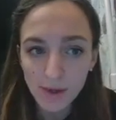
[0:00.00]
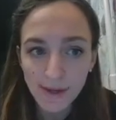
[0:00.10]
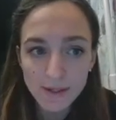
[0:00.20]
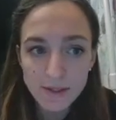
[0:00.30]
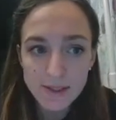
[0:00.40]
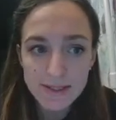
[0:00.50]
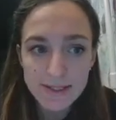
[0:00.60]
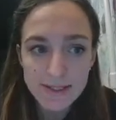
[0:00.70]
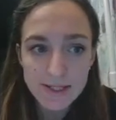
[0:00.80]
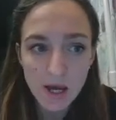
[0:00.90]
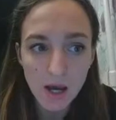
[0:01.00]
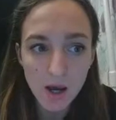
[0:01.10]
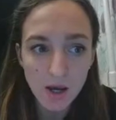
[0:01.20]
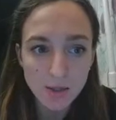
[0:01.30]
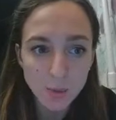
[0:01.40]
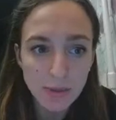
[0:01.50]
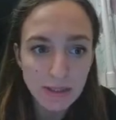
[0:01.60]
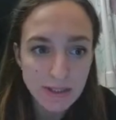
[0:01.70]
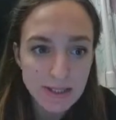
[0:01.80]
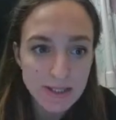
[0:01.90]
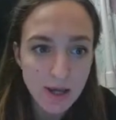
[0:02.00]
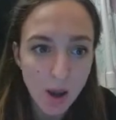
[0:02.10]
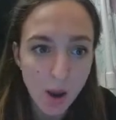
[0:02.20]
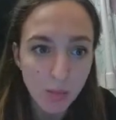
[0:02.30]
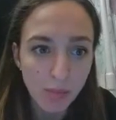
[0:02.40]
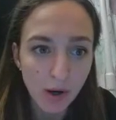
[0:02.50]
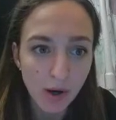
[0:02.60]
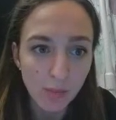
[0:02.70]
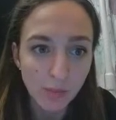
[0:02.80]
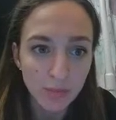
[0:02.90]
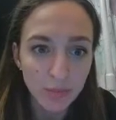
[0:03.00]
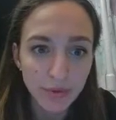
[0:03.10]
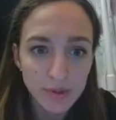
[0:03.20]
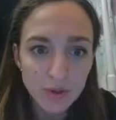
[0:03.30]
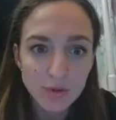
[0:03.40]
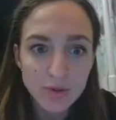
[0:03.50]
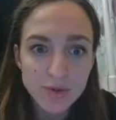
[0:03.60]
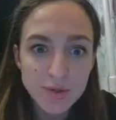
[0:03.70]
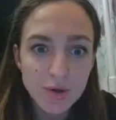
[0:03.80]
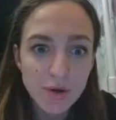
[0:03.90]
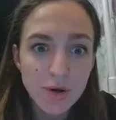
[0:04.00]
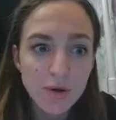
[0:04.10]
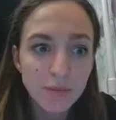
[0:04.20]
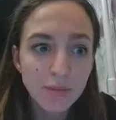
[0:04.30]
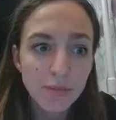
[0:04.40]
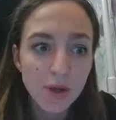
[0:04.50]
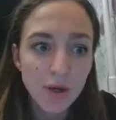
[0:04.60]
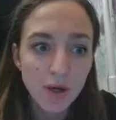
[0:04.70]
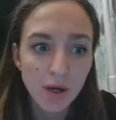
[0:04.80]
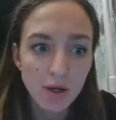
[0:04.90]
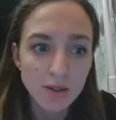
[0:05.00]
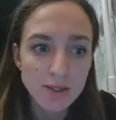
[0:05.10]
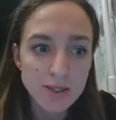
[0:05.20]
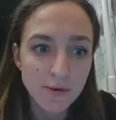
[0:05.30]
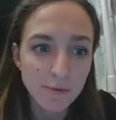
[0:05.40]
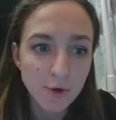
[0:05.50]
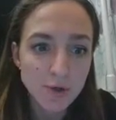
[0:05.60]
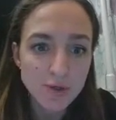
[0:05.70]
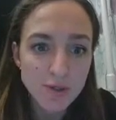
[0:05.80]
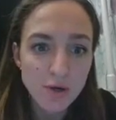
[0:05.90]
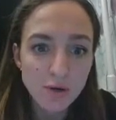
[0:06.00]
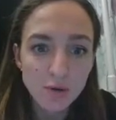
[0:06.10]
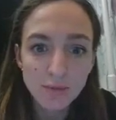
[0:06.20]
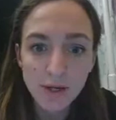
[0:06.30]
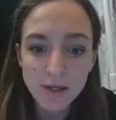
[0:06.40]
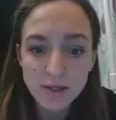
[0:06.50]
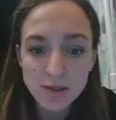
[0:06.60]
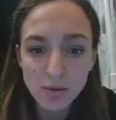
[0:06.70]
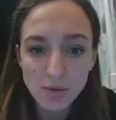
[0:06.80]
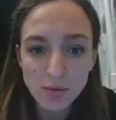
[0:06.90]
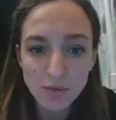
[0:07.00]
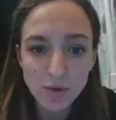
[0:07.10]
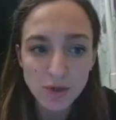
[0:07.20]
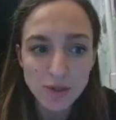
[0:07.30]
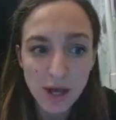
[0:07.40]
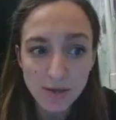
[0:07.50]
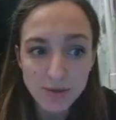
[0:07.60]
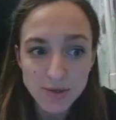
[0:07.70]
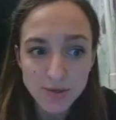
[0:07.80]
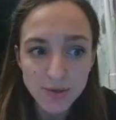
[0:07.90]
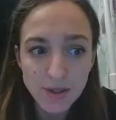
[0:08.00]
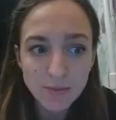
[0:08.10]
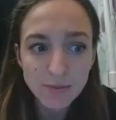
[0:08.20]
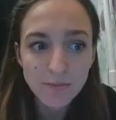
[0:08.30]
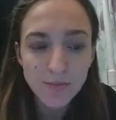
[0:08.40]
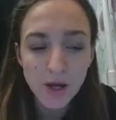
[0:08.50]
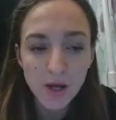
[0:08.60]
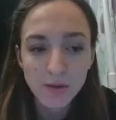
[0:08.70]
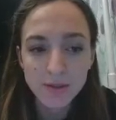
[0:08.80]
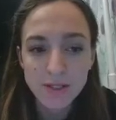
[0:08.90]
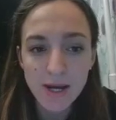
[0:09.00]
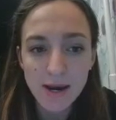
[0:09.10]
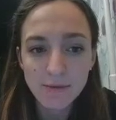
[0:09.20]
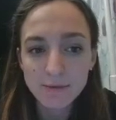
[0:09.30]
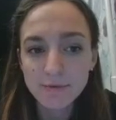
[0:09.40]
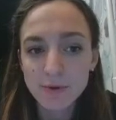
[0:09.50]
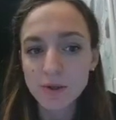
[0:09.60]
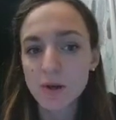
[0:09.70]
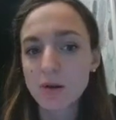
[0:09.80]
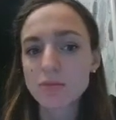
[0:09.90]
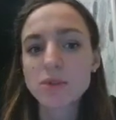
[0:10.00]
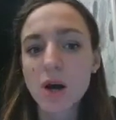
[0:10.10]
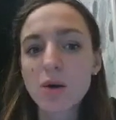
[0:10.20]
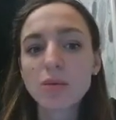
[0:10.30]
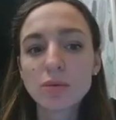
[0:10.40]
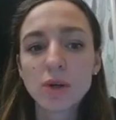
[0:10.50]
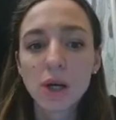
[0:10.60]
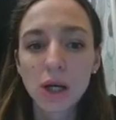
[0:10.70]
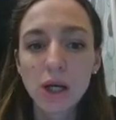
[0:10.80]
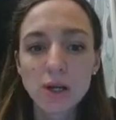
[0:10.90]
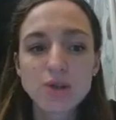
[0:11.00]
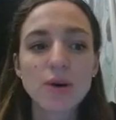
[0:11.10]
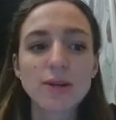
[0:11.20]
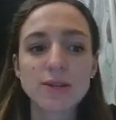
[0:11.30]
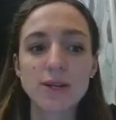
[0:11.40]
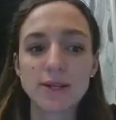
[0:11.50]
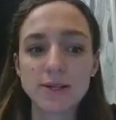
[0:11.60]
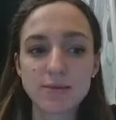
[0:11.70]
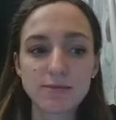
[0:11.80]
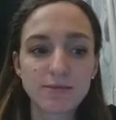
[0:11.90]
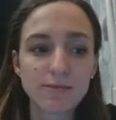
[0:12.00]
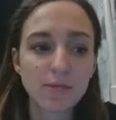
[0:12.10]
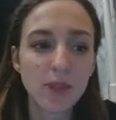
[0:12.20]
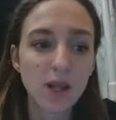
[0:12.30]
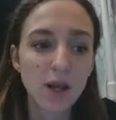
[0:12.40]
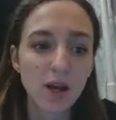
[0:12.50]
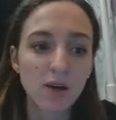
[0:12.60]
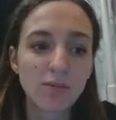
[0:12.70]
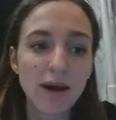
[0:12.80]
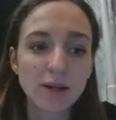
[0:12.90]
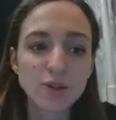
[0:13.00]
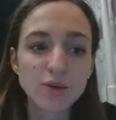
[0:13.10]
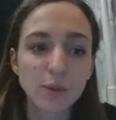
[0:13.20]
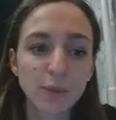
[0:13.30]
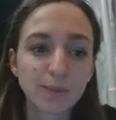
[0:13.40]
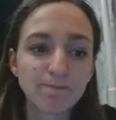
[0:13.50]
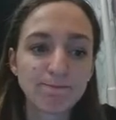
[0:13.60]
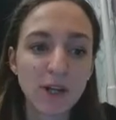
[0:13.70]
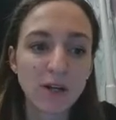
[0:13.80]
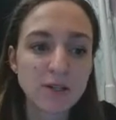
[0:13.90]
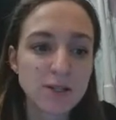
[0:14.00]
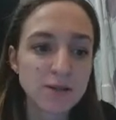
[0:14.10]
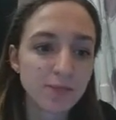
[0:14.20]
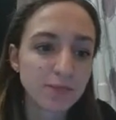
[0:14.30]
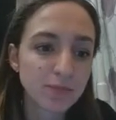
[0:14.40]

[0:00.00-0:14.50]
And this uh, Edwin's uh, papyrus um, and the first document of uh, dentistry that have uh, come down to us date back to 9000